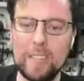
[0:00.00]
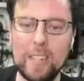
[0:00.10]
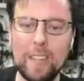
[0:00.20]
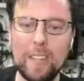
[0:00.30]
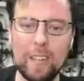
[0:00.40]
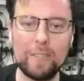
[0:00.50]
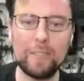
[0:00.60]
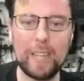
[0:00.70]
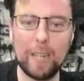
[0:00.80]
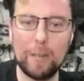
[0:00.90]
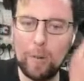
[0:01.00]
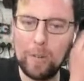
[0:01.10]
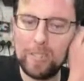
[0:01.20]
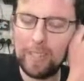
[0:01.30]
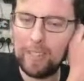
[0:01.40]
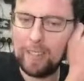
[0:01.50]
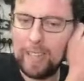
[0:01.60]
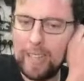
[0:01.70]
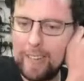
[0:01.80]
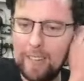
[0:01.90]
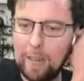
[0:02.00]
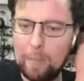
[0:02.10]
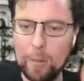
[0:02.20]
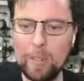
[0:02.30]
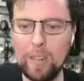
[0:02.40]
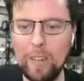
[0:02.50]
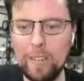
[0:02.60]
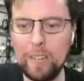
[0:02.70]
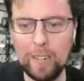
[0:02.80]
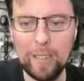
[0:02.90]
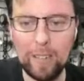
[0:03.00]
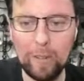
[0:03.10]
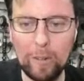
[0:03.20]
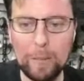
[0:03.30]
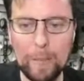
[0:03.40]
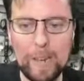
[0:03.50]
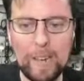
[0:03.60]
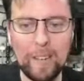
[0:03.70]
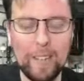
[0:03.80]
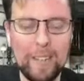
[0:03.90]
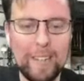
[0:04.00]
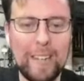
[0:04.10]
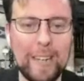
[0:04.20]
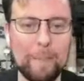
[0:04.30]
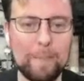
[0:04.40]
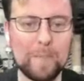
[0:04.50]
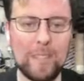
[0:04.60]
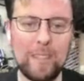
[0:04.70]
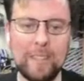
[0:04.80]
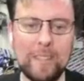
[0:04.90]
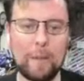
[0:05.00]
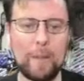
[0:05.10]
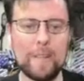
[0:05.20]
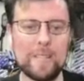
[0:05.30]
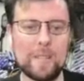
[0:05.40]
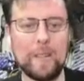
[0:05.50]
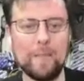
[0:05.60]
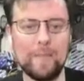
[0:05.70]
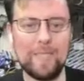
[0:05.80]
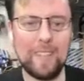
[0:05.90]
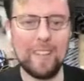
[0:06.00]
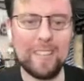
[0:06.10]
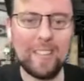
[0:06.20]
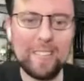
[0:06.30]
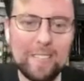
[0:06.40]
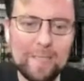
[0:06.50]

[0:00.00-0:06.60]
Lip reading: idea of taking a motorcycle head and putting it on your little lowly mini. That appeals to me. I like that.